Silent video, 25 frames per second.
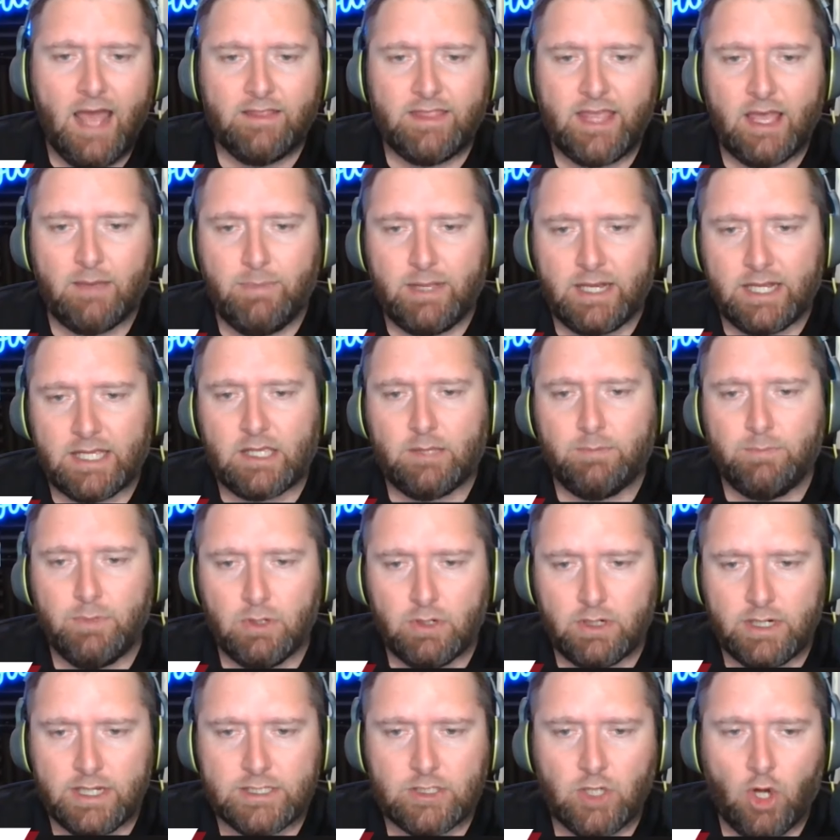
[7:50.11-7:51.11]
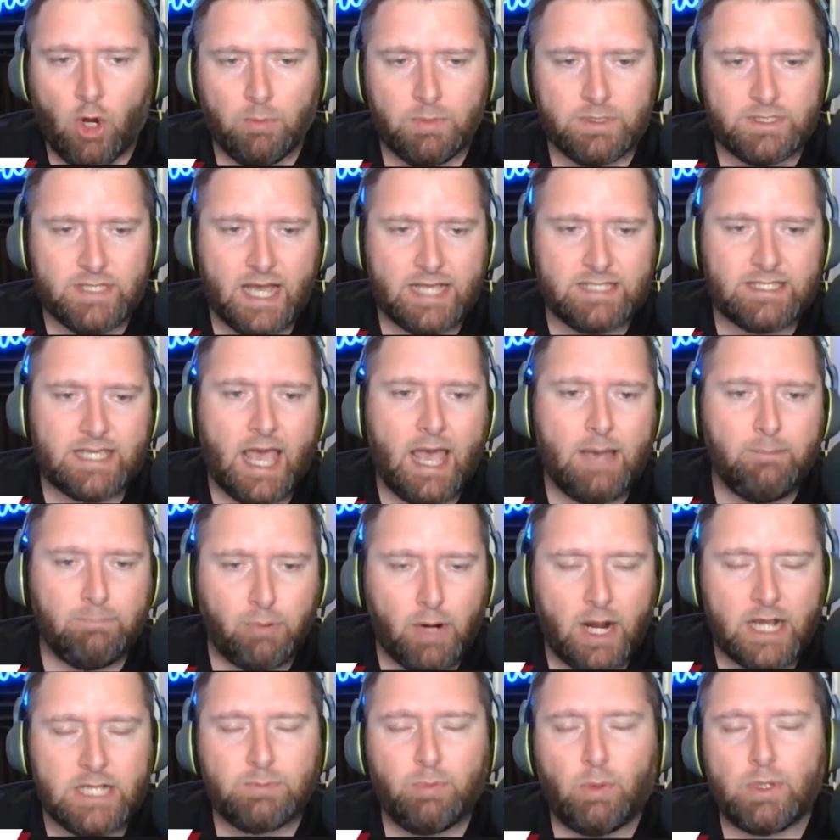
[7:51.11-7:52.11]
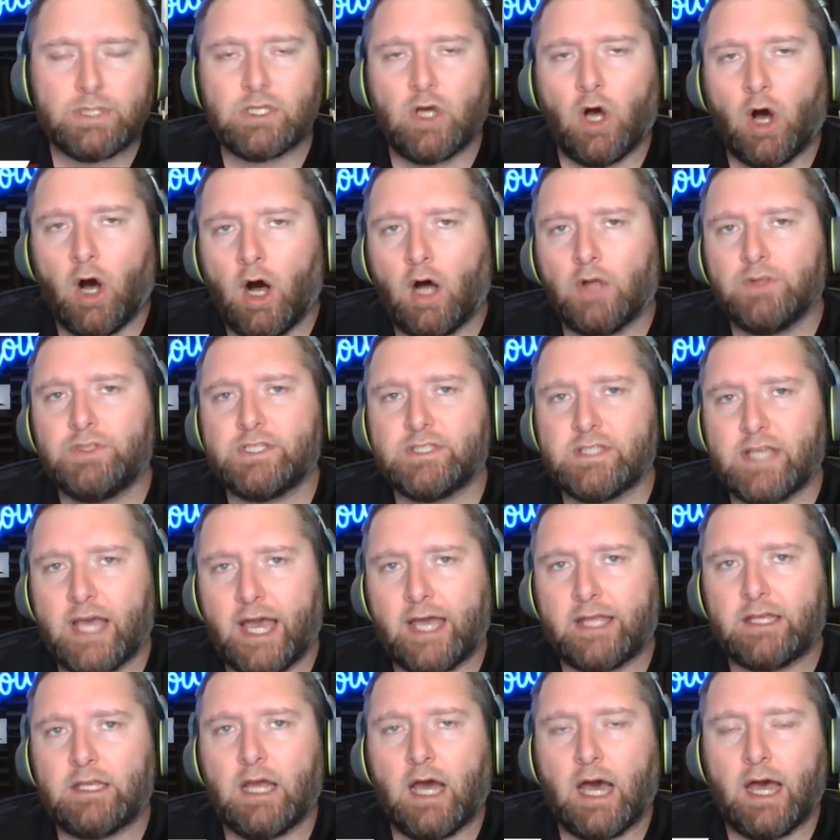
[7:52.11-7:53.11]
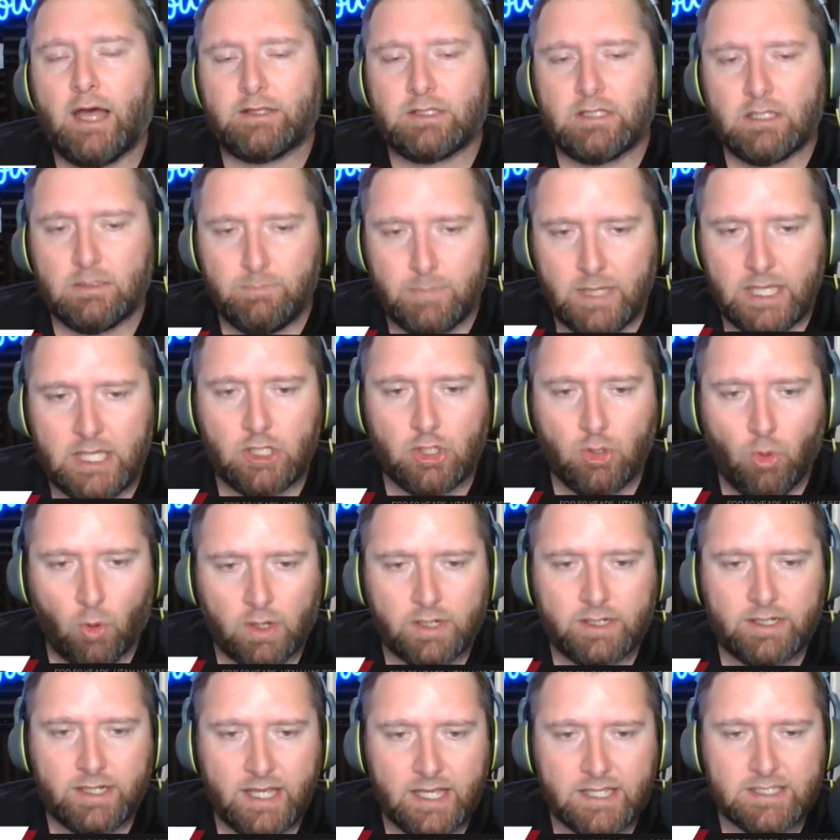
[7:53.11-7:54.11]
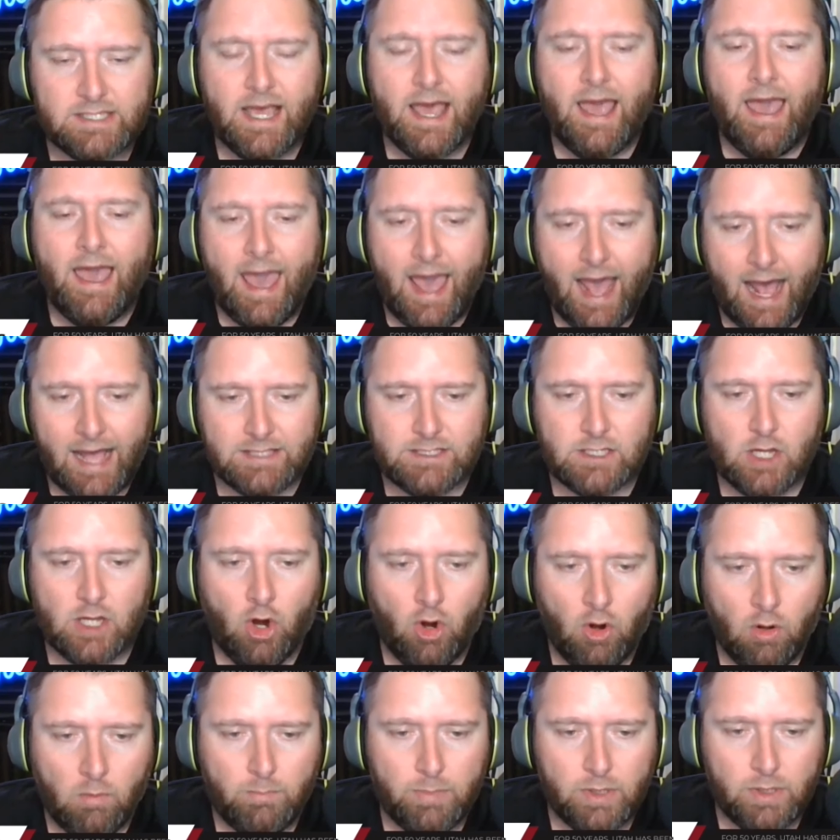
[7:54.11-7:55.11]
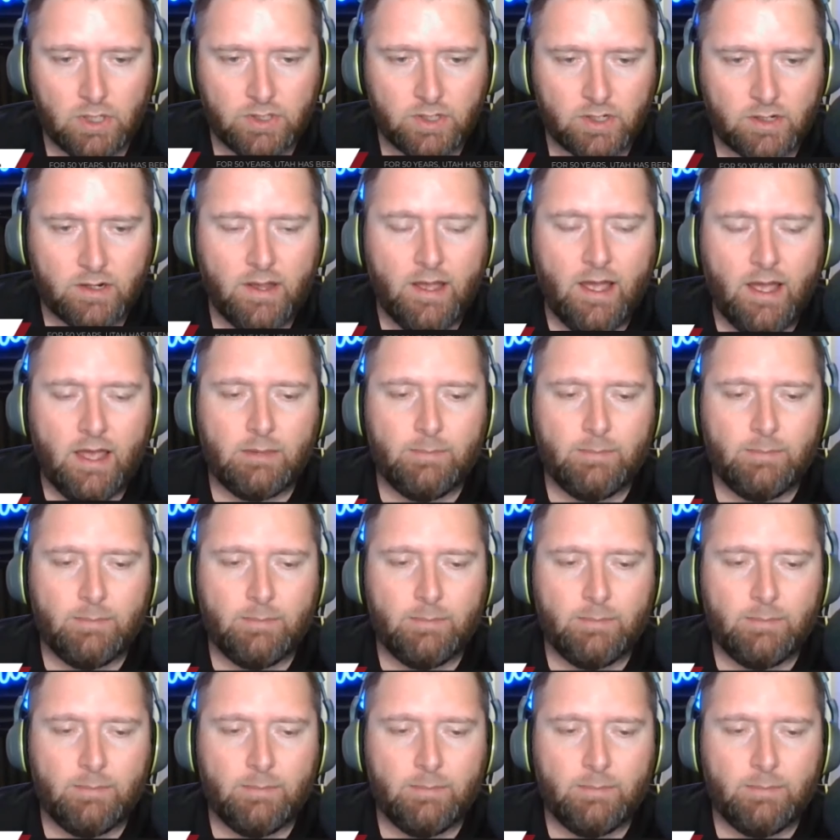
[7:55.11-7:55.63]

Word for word: They have many communities, home designs, and price points, all designed uh, to meet your needs as a home builder.